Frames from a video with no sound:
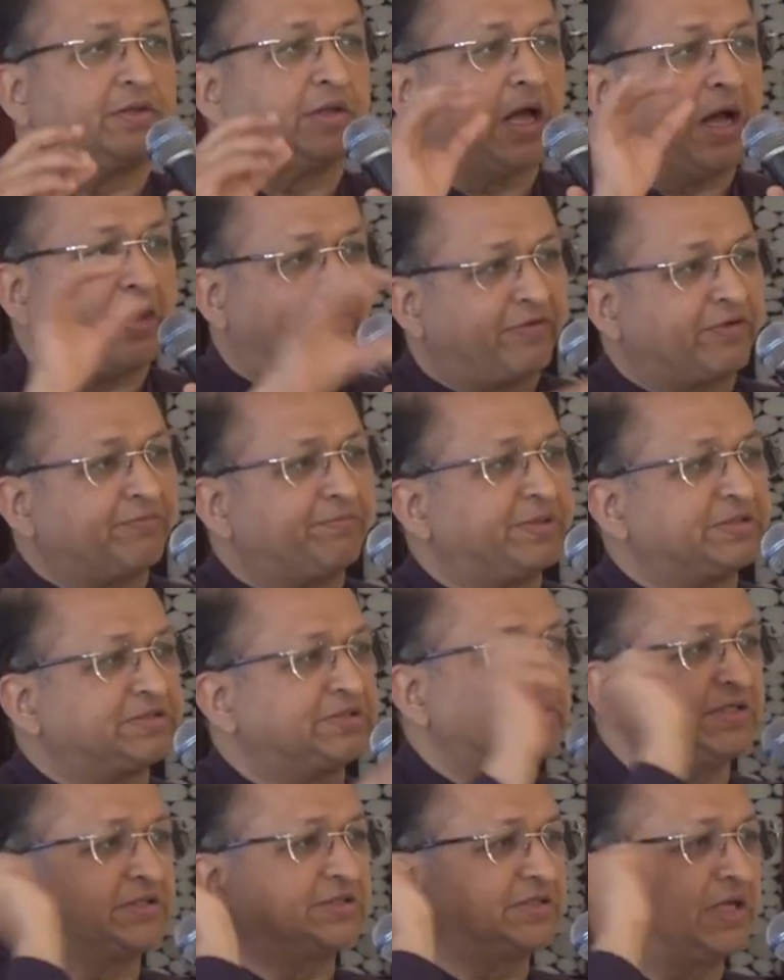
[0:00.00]
Our
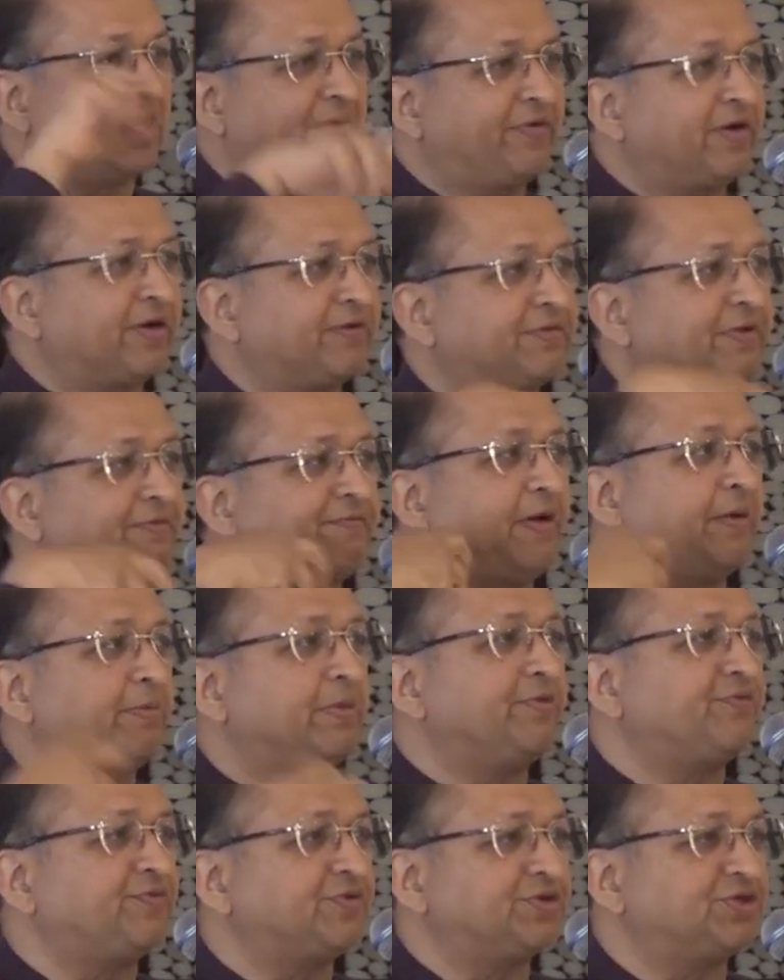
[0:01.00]
business, the
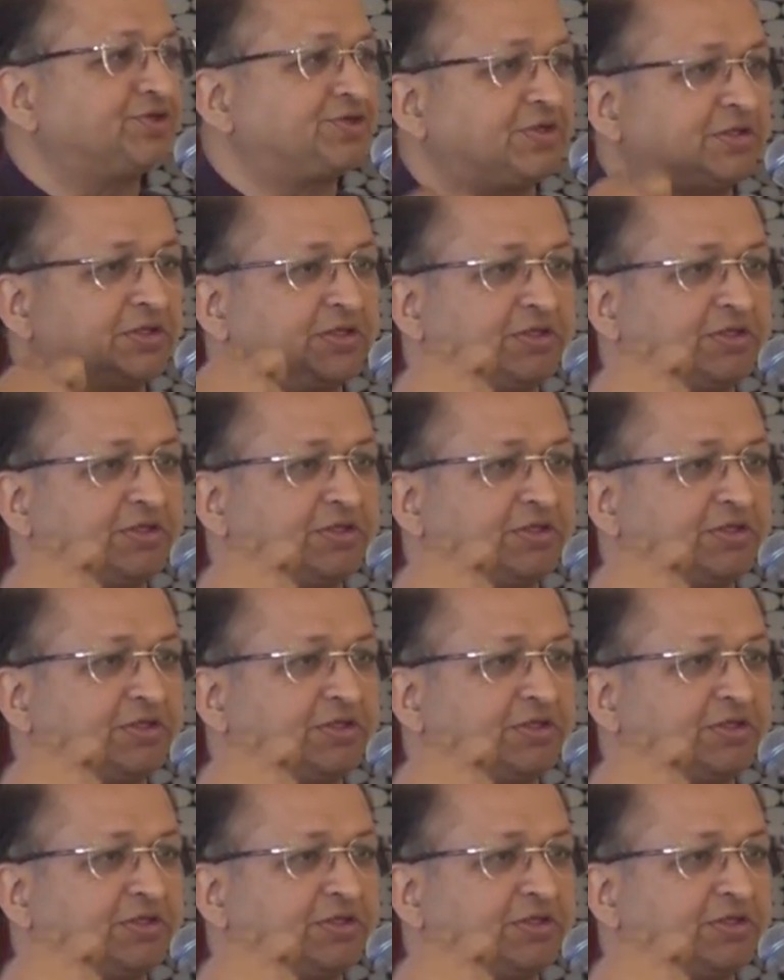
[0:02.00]
family physician,